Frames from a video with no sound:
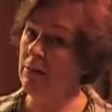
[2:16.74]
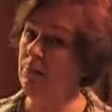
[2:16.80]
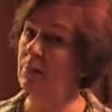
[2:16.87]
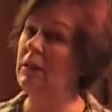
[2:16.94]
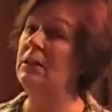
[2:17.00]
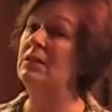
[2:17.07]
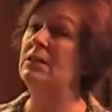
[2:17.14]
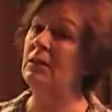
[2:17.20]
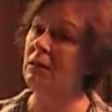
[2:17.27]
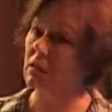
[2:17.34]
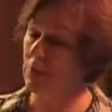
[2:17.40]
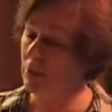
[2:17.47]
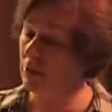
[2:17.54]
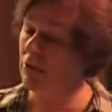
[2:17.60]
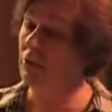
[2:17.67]
because it
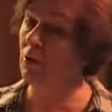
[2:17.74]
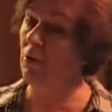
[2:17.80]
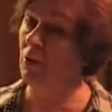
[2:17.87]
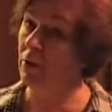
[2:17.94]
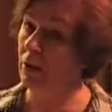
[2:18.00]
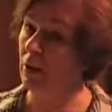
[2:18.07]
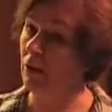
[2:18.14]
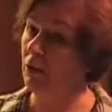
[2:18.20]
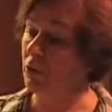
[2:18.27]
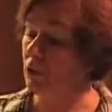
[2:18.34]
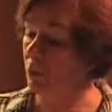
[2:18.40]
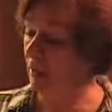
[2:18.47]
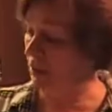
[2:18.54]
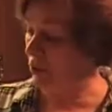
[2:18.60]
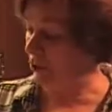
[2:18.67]
can get thrown the other
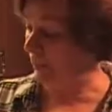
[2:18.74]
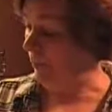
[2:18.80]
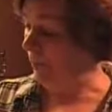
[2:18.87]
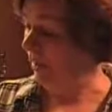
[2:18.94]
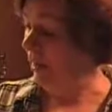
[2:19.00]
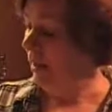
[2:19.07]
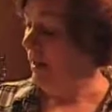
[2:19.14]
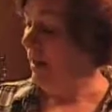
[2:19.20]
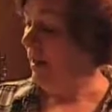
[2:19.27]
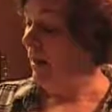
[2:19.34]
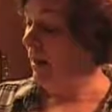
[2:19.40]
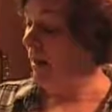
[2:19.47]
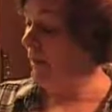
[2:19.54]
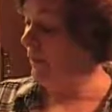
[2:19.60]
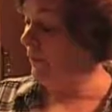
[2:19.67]
direction.
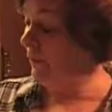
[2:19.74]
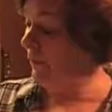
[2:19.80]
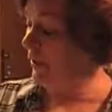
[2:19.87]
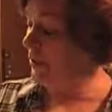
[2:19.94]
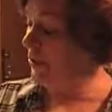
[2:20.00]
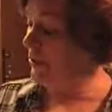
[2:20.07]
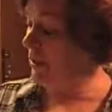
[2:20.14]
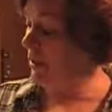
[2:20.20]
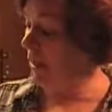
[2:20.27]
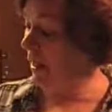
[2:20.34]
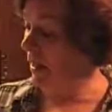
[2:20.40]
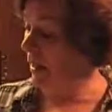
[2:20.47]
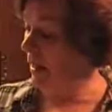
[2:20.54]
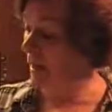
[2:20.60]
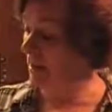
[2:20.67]
If she
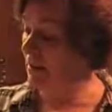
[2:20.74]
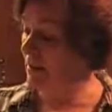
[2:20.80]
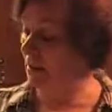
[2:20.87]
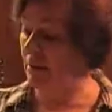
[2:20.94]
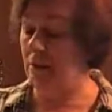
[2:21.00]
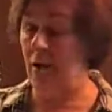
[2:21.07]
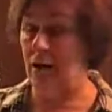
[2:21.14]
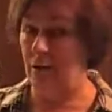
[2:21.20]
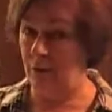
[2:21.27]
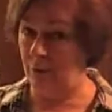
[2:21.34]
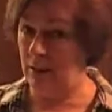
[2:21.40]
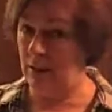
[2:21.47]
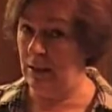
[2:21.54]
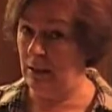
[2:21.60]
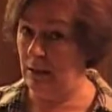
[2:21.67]
has
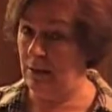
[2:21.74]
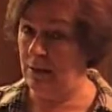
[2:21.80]
diarrhea and